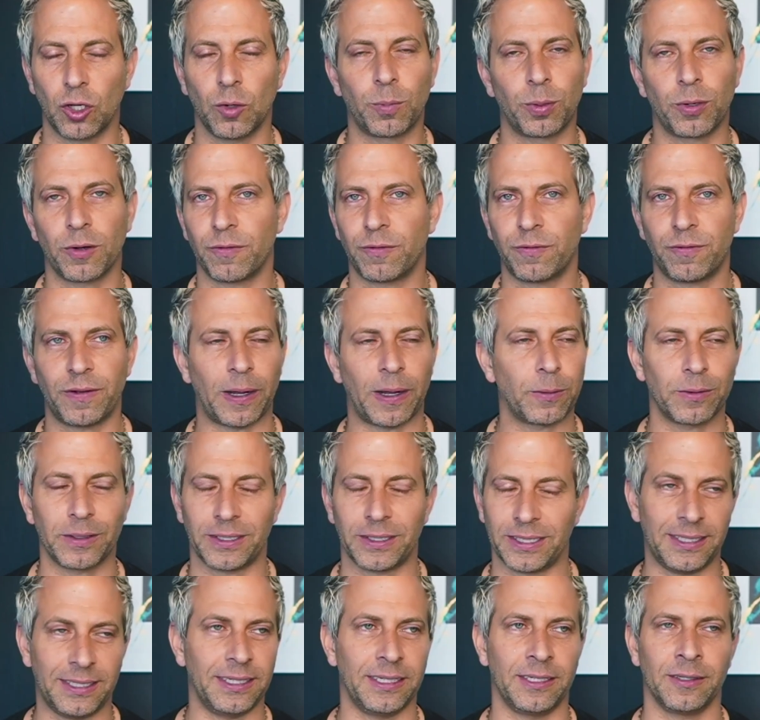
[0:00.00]
profoundly
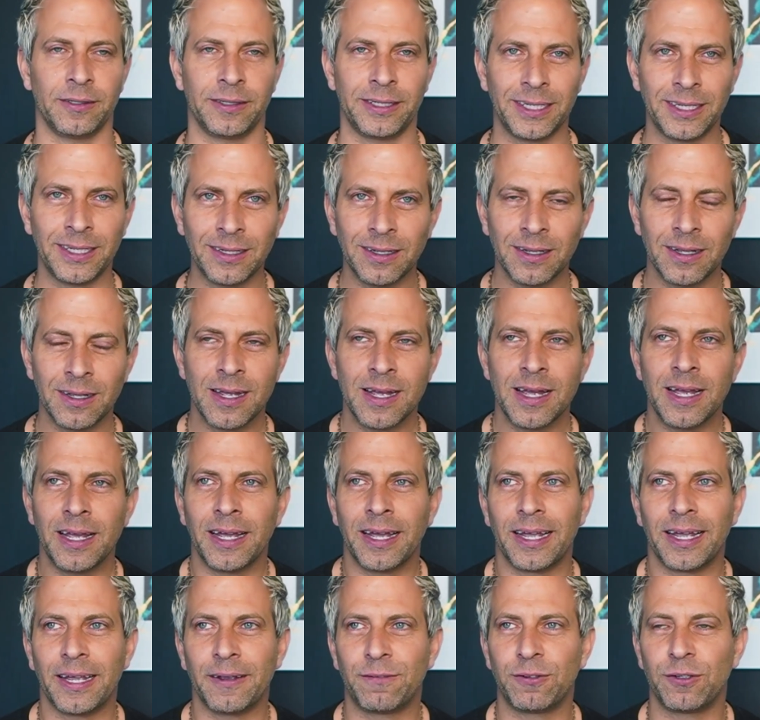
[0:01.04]
healing
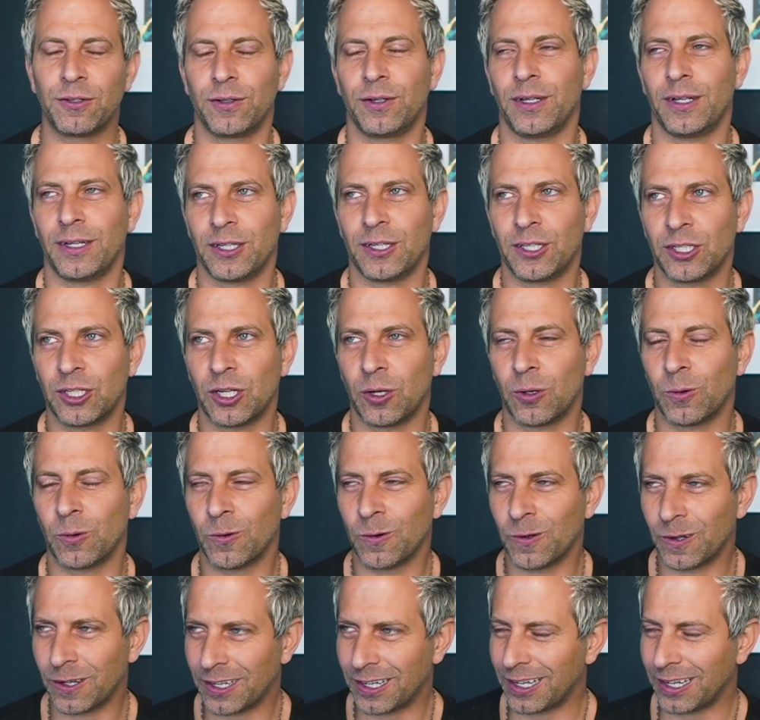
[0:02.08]
if you you know
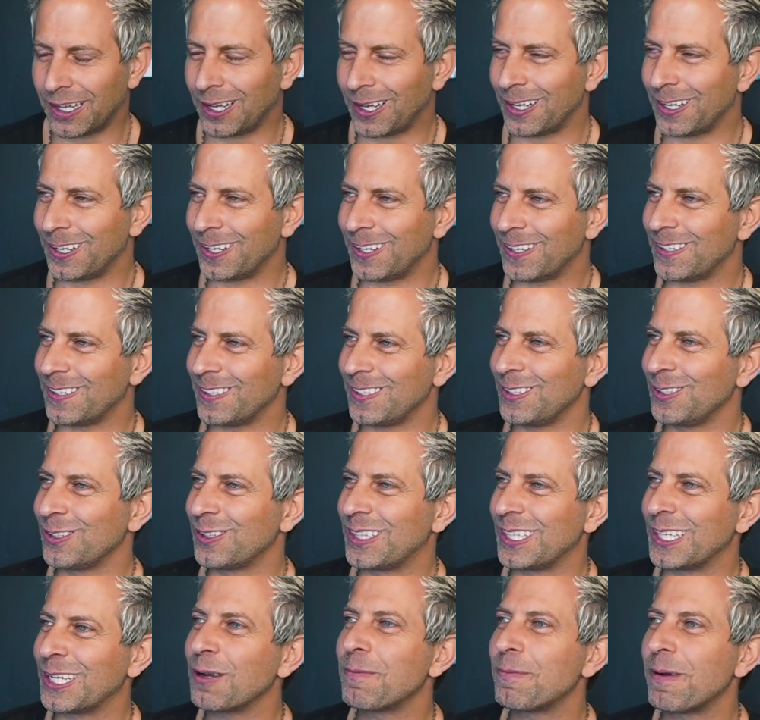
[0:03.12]
uh, you
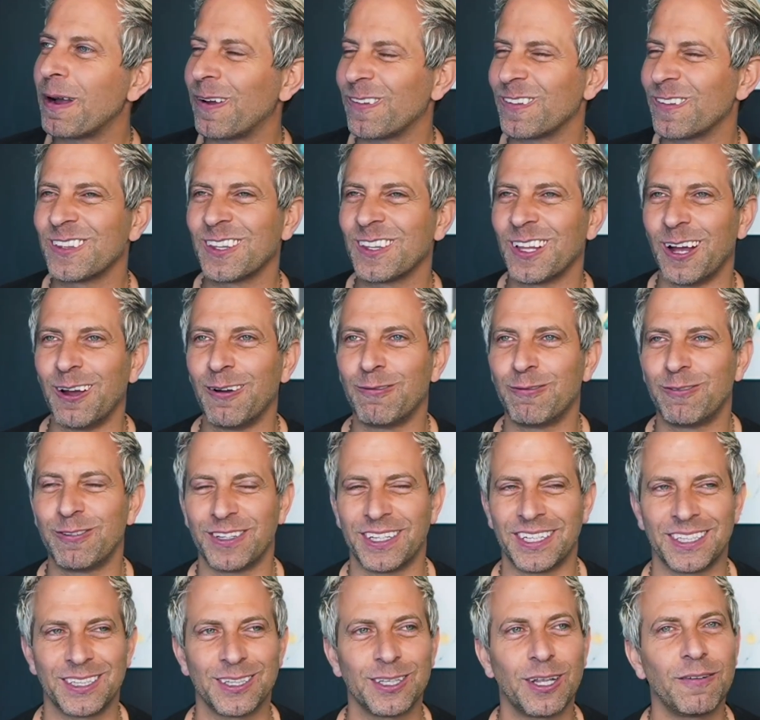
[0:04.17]
think about love
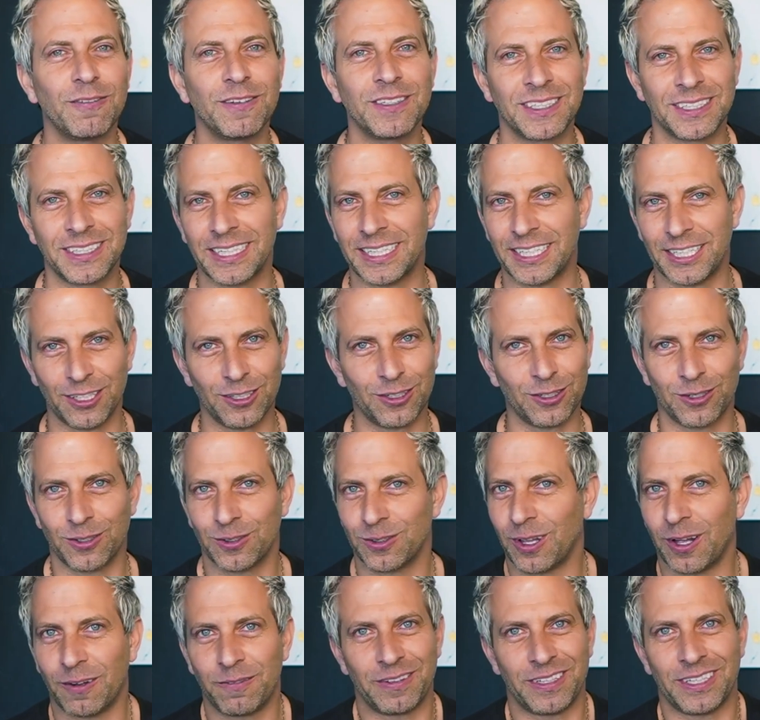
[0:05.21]
and love is the healer
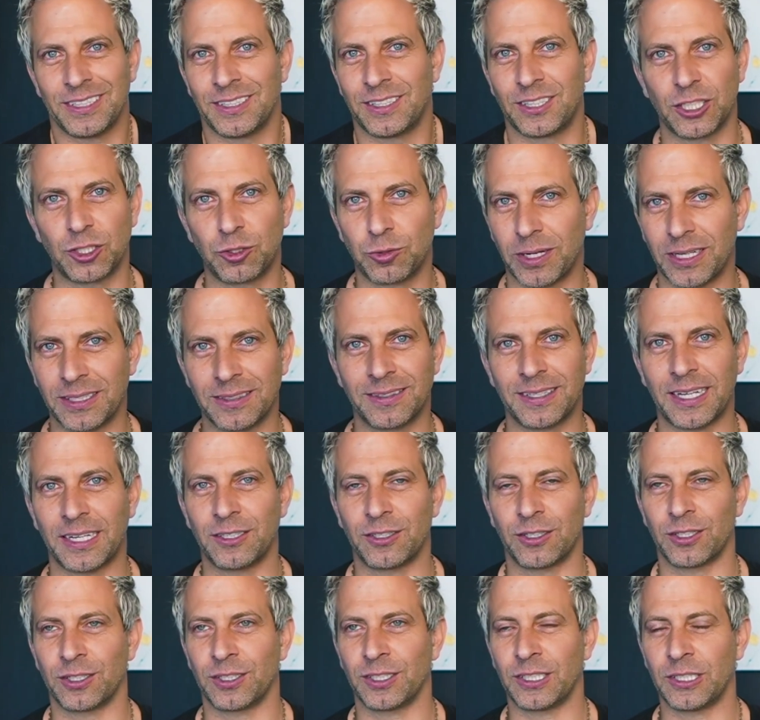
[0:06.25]
love is the
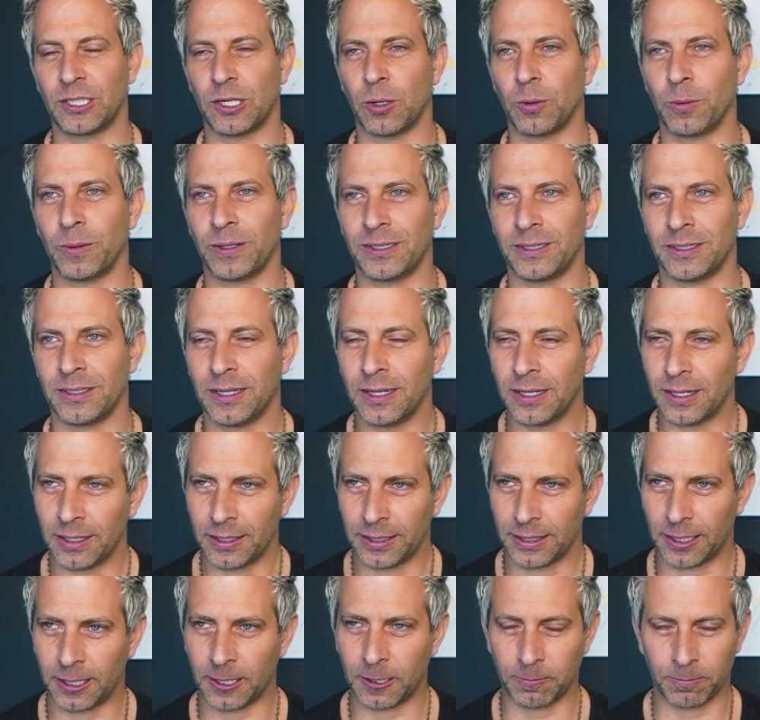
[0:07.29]
transcender you know and
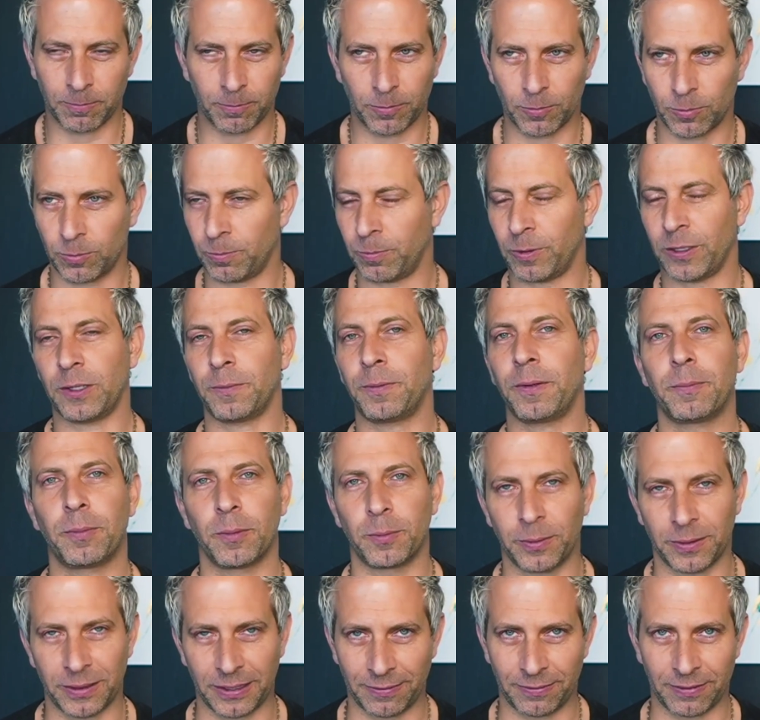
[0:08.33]
um, whether people
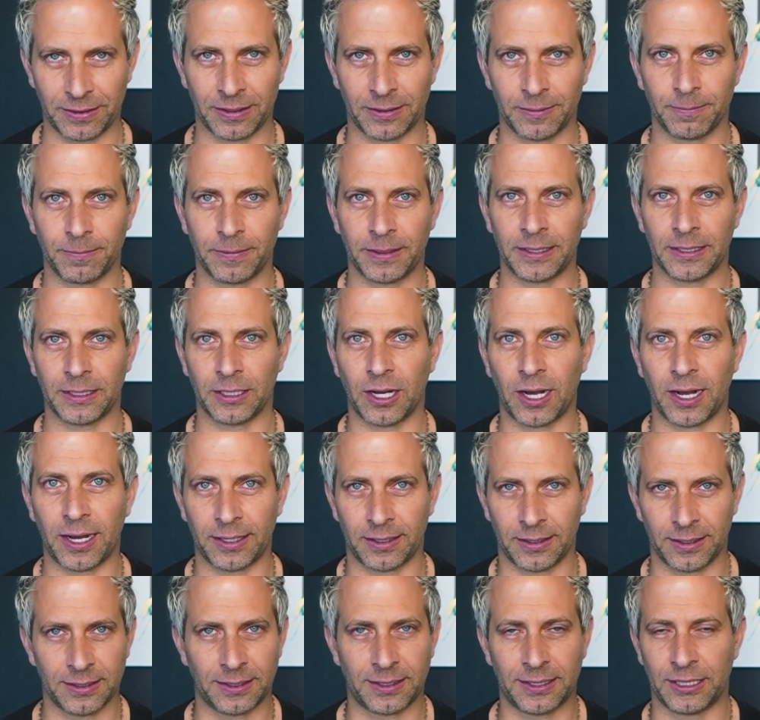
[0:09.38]
believe in in god
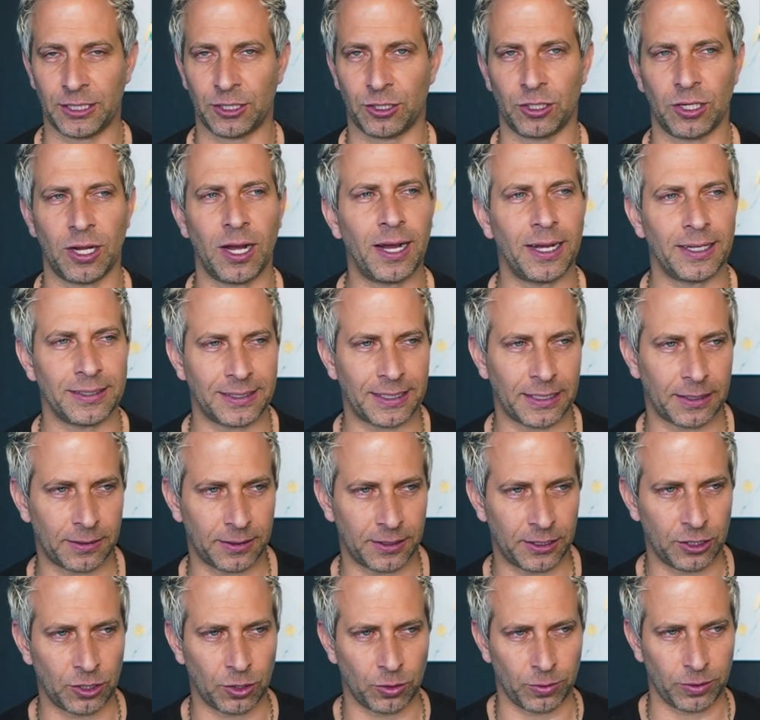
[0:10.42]
listening or not it's like you
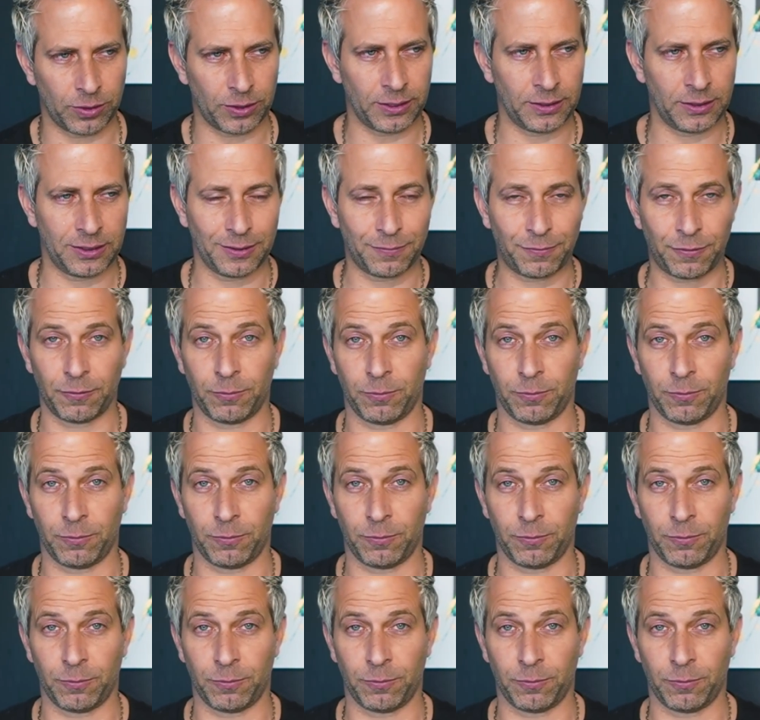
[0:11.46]
know in different